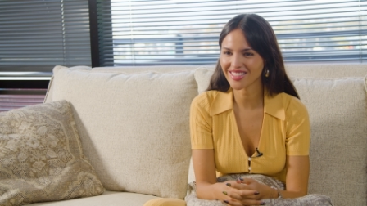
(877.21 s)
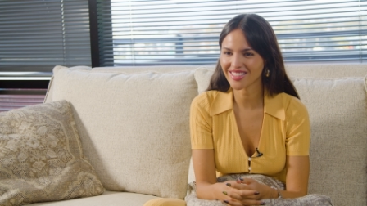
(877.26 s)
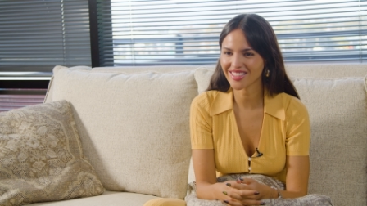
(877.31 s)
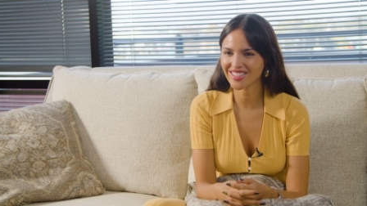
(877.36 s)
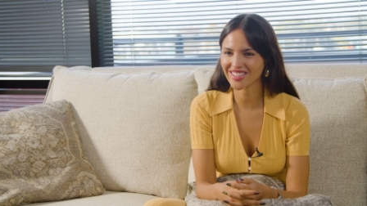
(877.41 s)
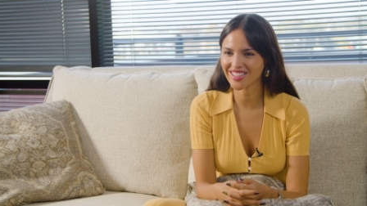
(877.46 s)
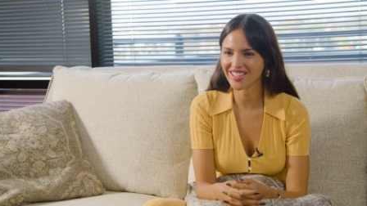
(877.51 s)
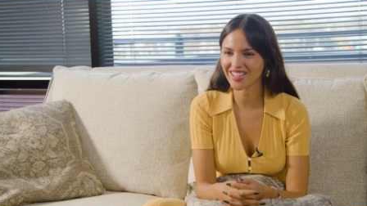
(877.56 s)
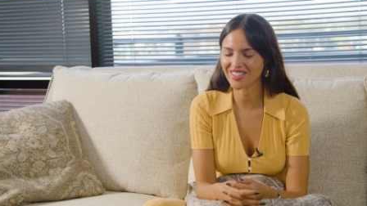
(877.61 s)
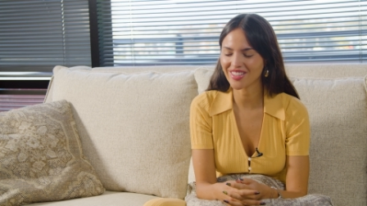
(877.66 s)

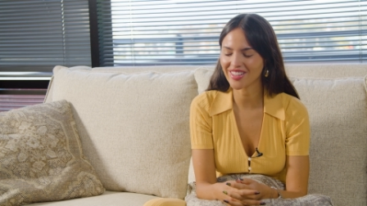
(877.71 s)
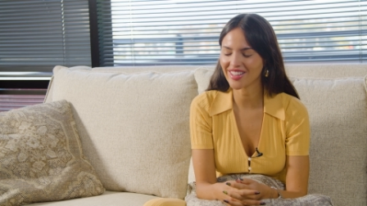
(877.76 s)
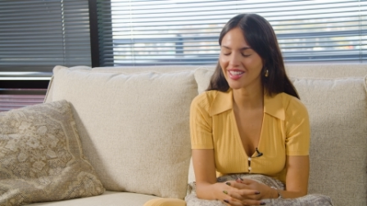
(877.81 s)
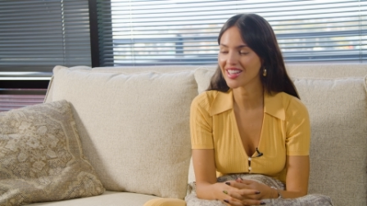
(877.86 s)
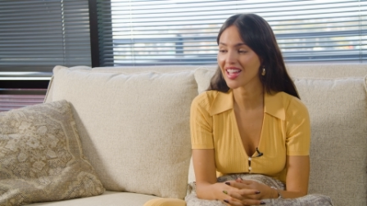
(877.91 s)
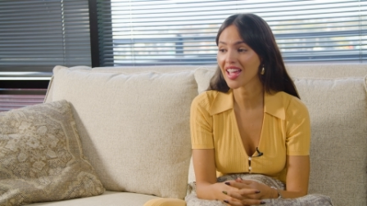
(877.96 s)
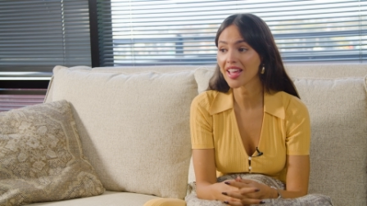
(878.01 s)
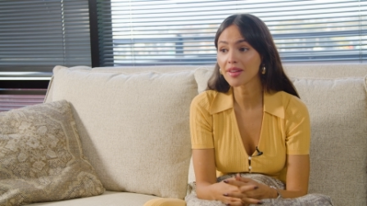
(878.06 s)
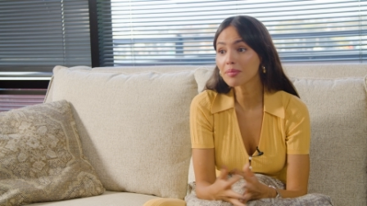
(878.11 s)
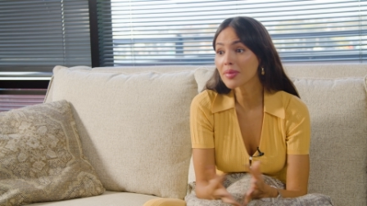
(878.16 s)
you know,
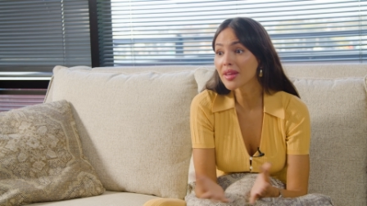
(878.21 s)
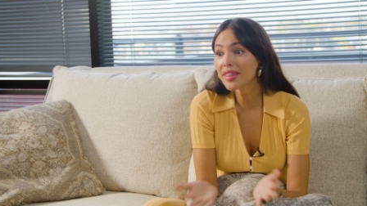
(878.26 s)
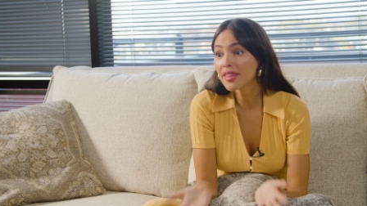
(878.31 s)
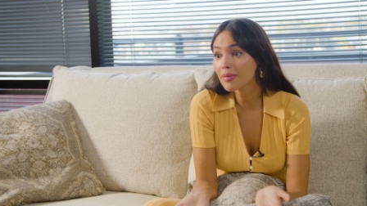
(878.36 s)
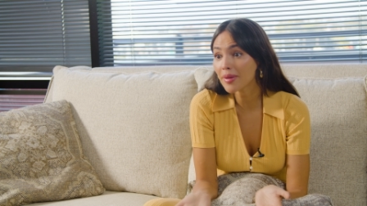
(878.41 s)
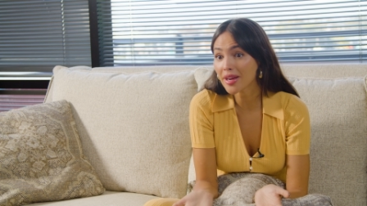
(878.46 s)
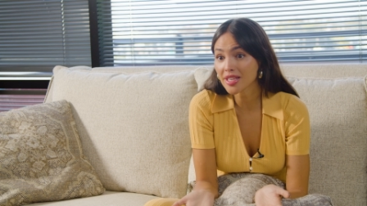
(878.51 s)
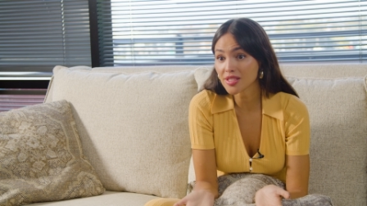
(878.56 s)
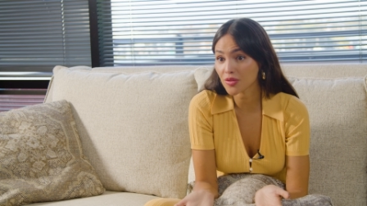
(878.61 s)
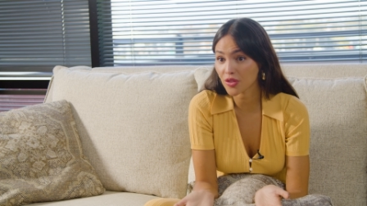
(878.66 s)
and, and be the
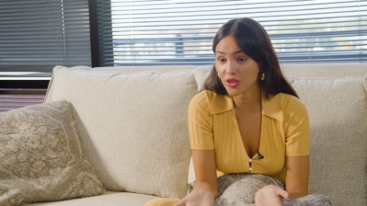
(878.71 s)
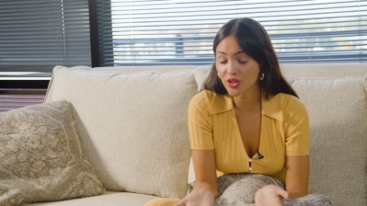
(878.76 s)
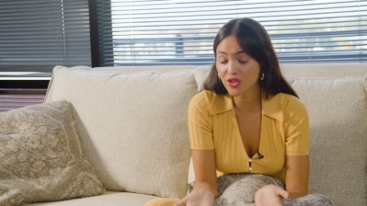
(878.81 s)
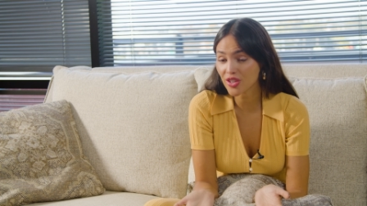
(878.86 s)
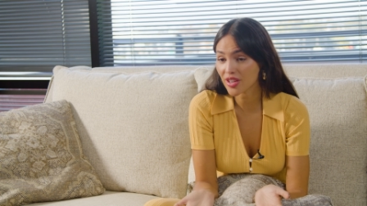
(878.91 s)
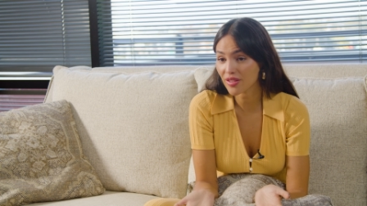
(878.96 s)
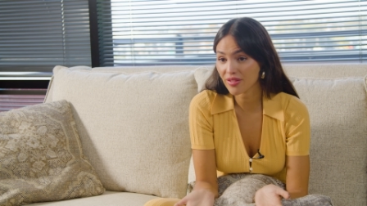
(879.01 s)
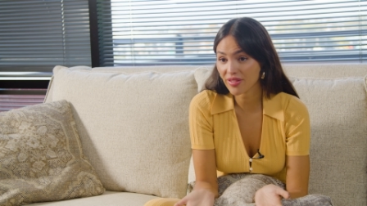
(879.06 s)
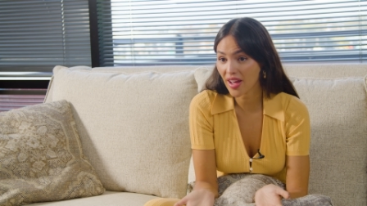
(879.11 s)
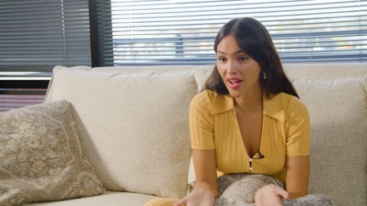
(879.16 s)
best
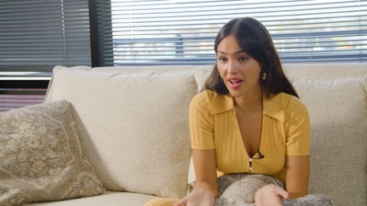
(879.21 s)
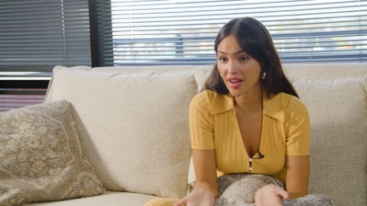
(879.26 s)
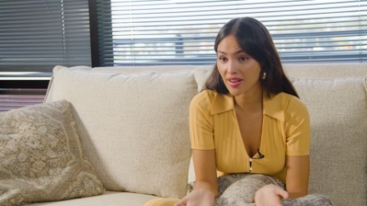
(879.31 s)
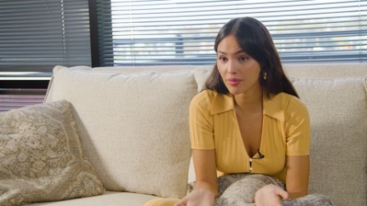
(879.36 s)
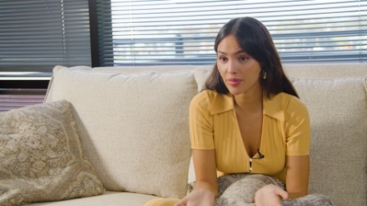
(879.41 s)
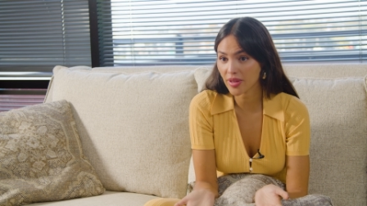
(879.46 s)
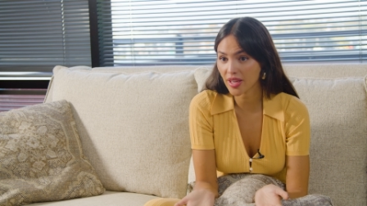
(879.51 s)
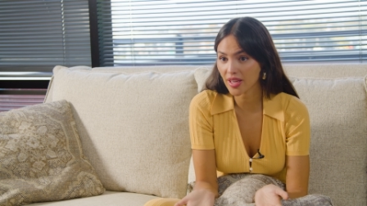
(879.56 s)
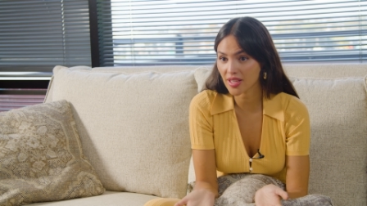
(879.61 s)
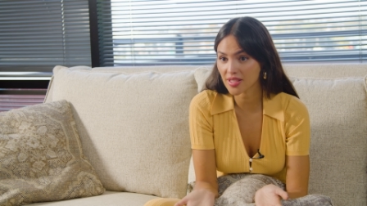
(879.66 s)
version of that
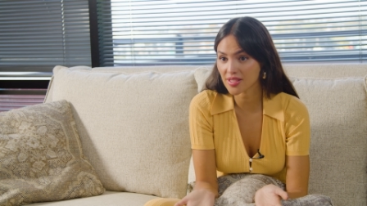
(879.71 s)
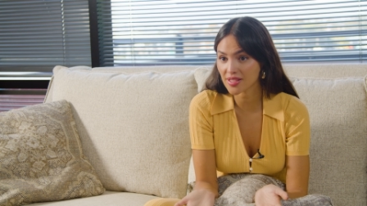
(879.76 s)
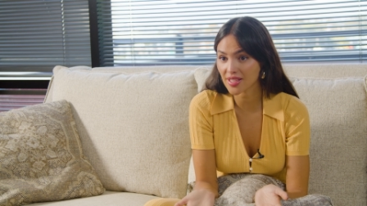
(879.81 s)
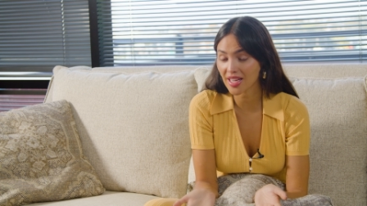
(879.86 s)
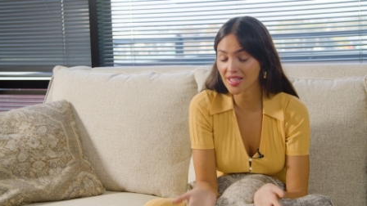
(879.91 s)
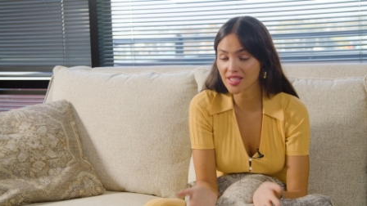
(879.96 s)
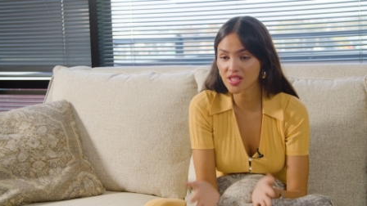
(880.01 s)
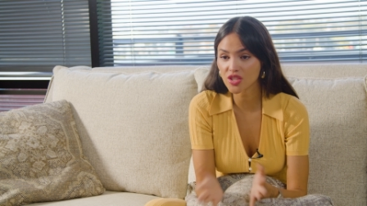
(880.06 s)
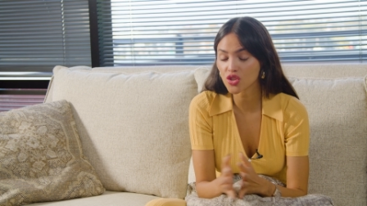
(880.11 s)
because that's